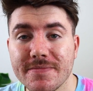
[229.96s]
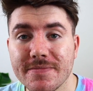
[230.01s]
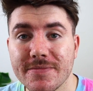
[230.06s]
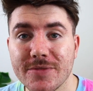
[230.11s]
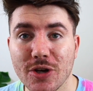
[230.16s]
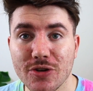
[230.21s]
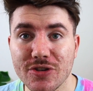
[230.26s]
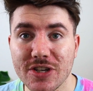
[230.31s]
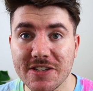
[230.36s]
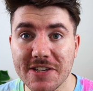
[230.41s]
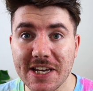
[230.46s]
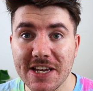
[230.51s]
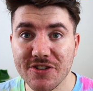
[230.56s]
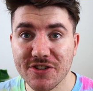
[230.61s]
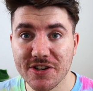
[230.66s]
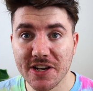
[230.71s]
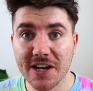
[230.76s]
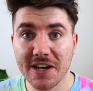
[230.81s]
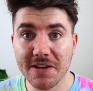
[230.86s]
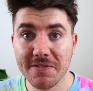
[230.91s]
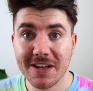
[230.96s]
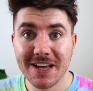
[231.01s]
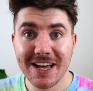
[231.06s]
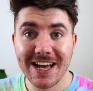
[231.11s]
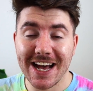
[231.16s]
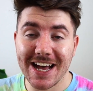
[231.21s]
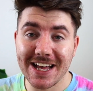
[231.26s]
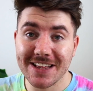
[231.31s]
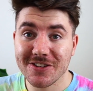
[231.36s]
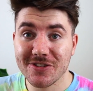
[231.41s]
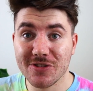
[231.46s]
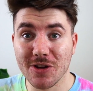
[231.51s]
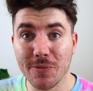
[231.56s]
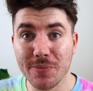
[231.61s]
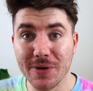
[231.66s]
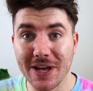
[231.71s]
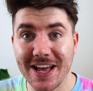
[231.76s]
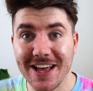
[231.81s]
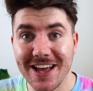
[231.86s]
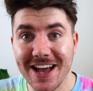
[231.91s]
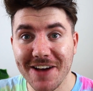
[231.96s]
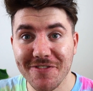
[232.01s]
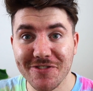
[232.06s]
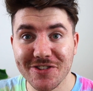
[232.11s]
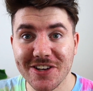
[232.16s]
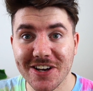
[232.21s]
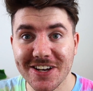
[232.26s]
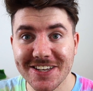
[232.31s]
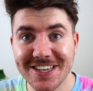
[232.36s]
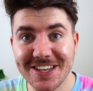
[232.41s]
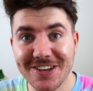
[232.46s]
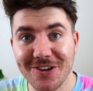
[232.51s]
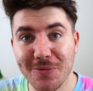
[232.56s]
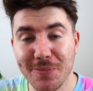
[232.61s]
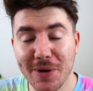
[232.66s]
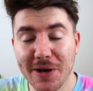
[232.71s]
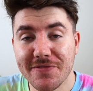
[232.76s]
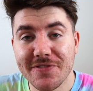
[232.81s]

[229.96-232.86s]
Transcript: dodgy t-shirt and stop advertising on my